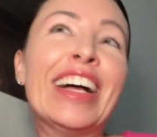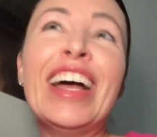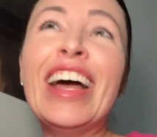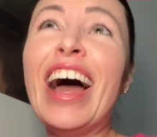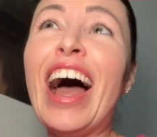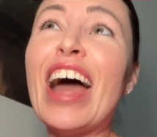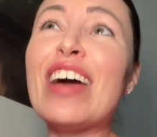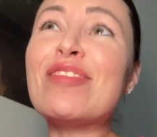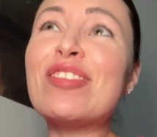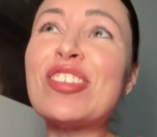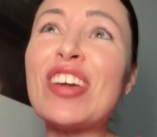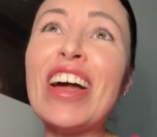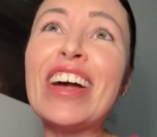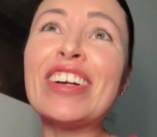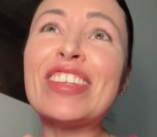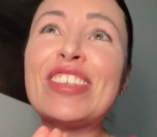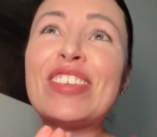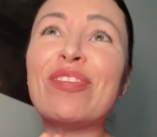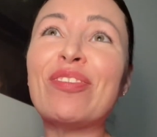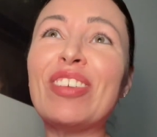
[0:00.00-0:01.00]
I'm
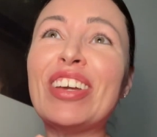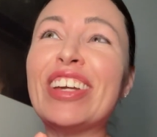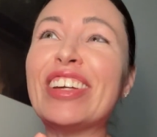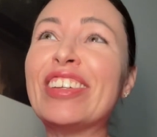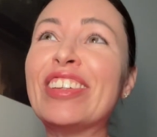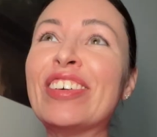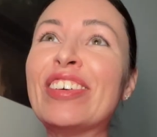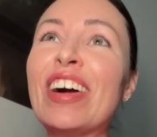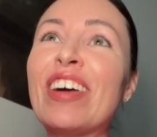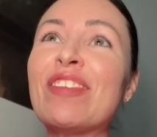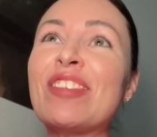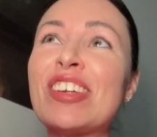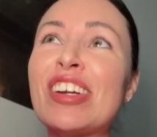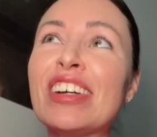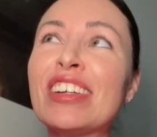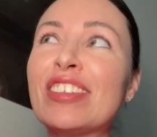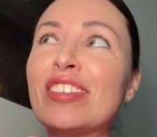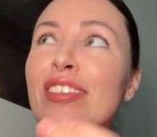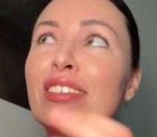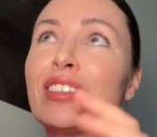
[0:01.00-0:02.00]
trying to be, you know, I'm
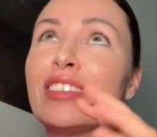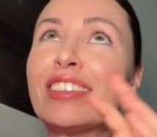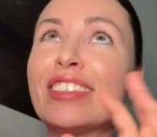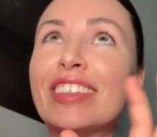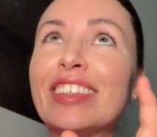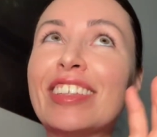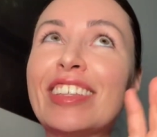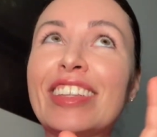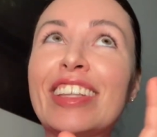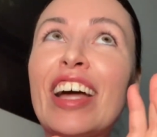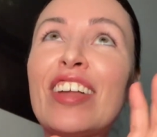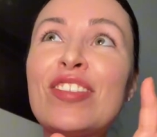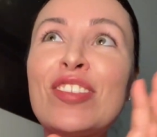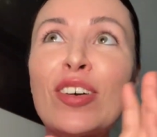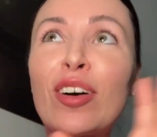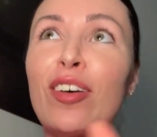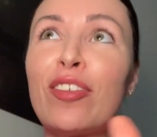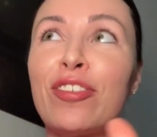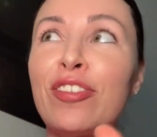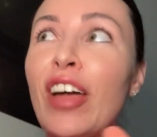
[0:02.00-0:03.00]
trying to not
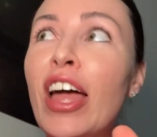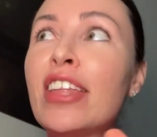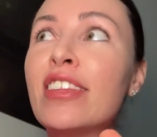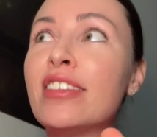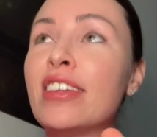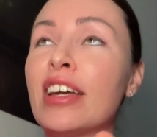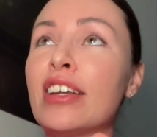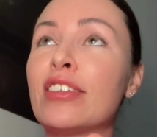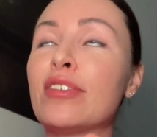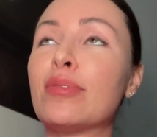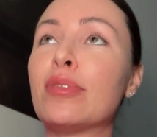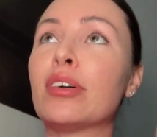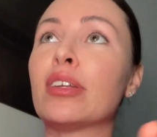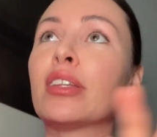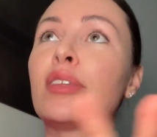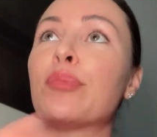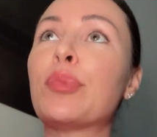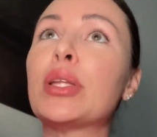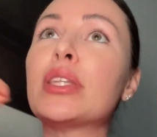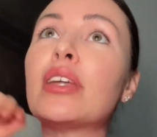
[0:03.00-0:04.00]
to offend anyone,
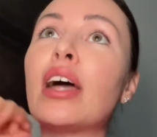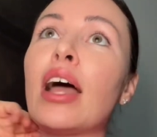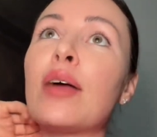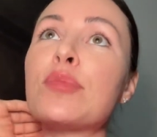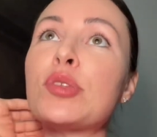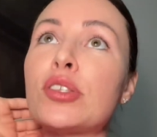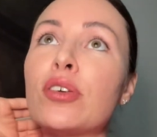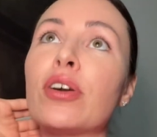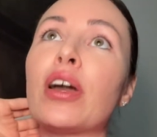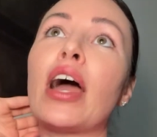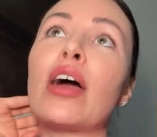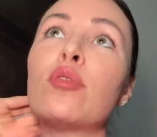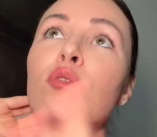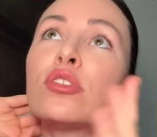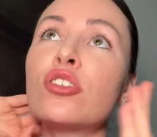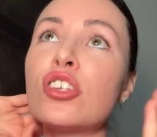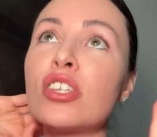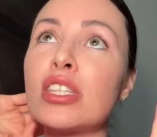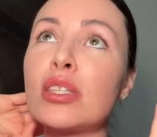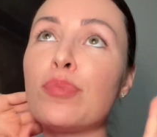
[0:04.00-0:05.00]
but I'm sorry, I will
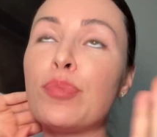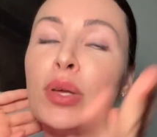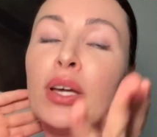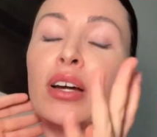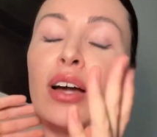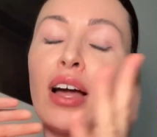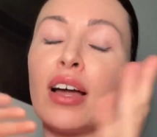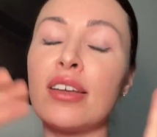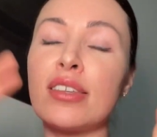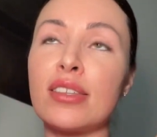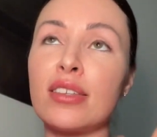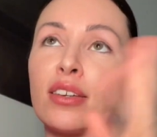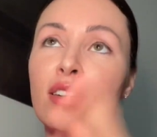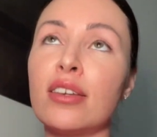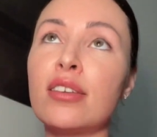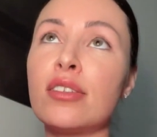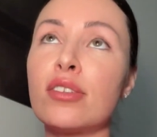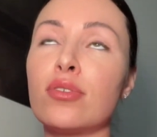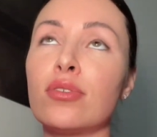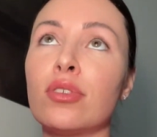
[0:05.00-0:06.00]
just speak as it
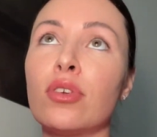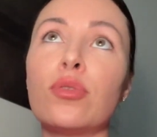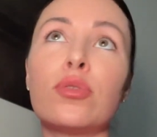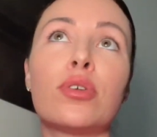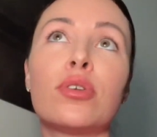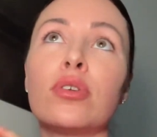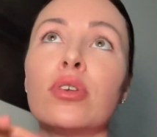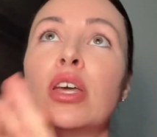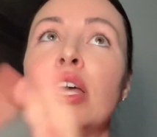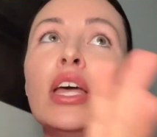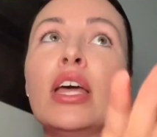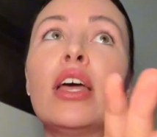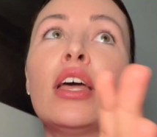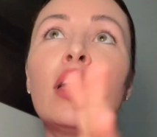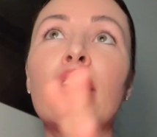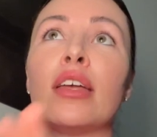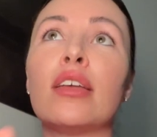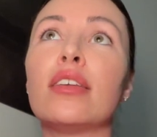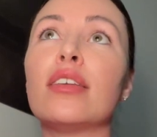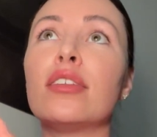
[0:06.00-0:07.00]
is, you know,
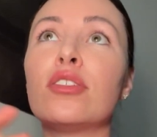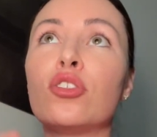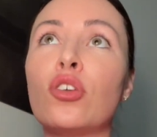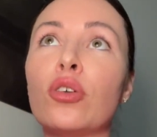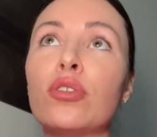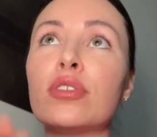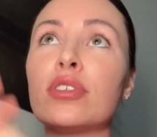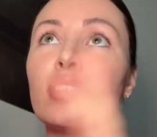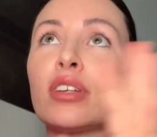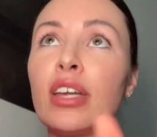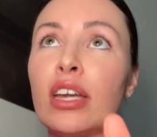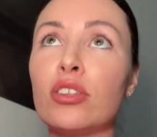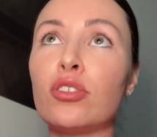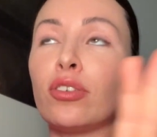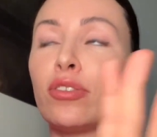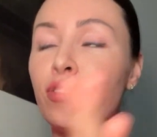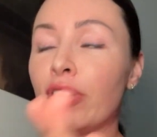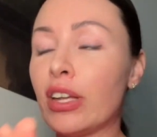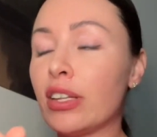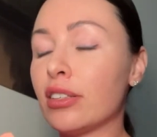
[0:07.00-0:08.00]
don't get
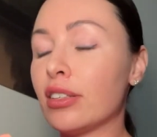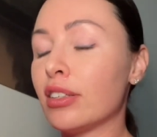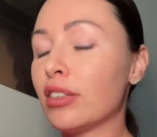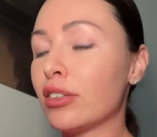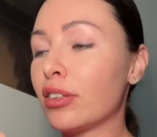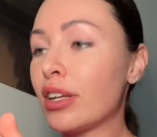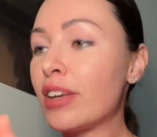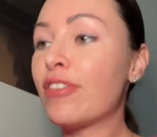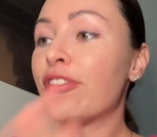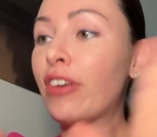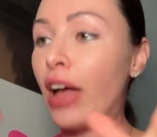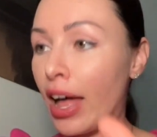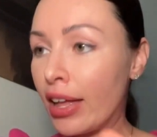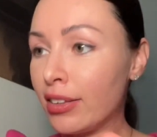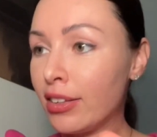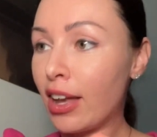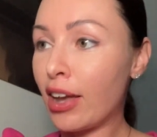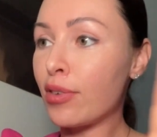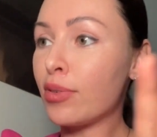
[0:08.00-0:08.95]
offended, okay, fat, I